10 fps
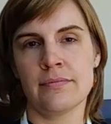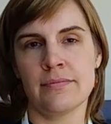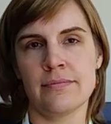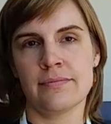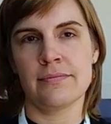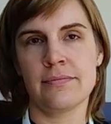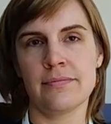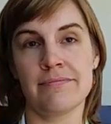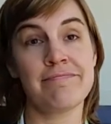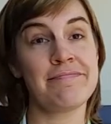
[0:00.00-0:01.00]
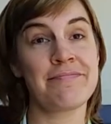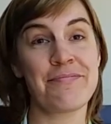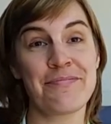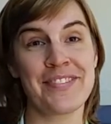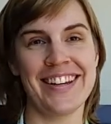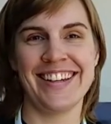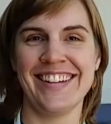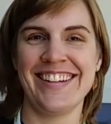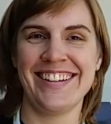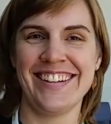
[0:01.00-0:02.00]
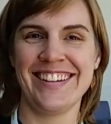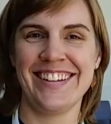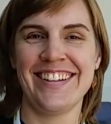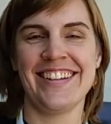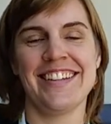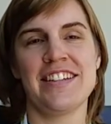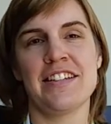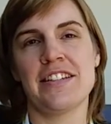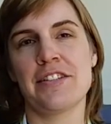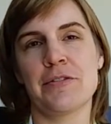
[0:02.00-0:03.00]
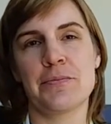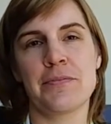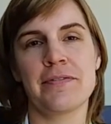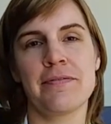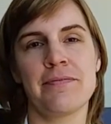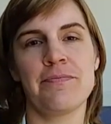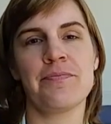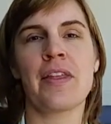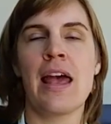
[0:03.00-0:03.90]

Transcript: So, for the record, uh, go ahead. Um, who are you and what do you do?